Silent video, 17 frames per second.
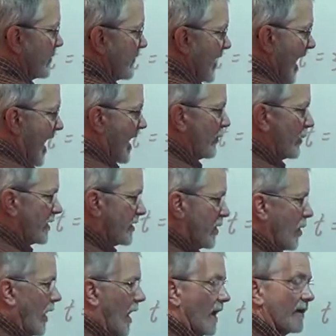of that, we
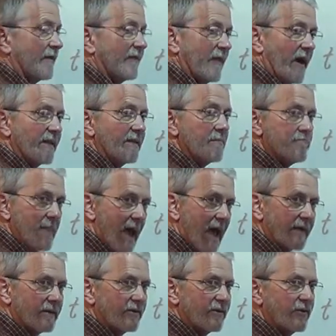know how to find the
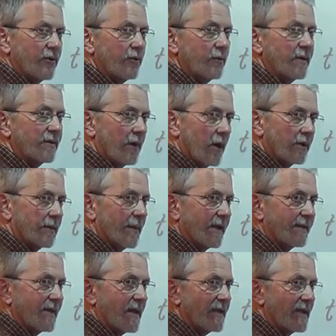magnitude. We talked
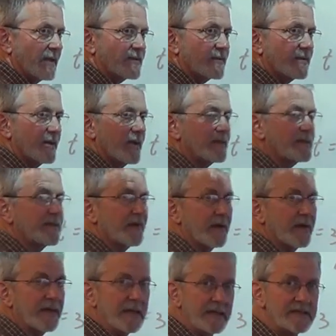about that yesterday. It's a
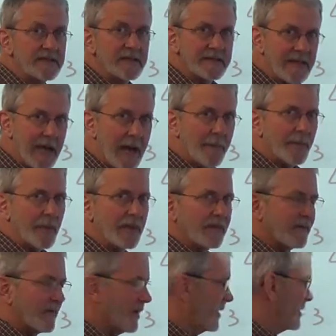very easy topic,
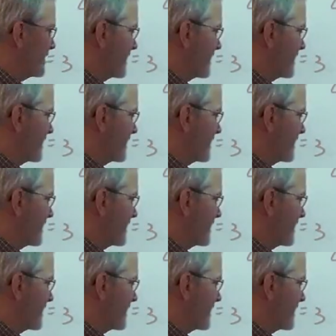very